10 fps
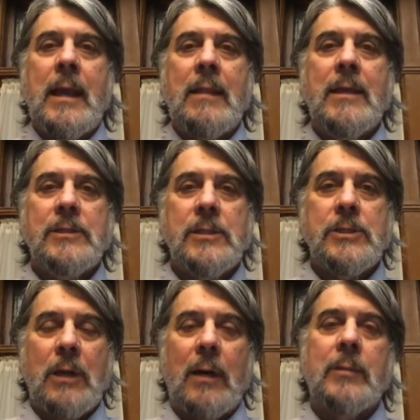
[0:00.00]
In this
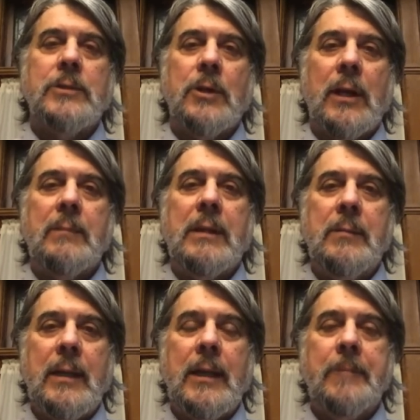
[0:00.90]
installment, you're going to be
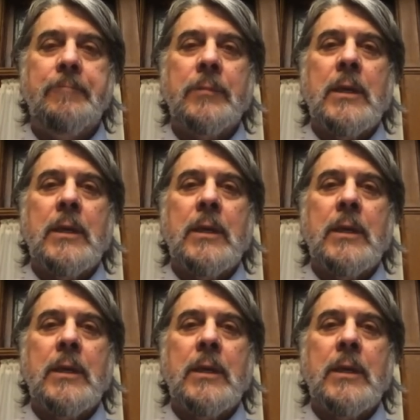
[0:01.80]
meeting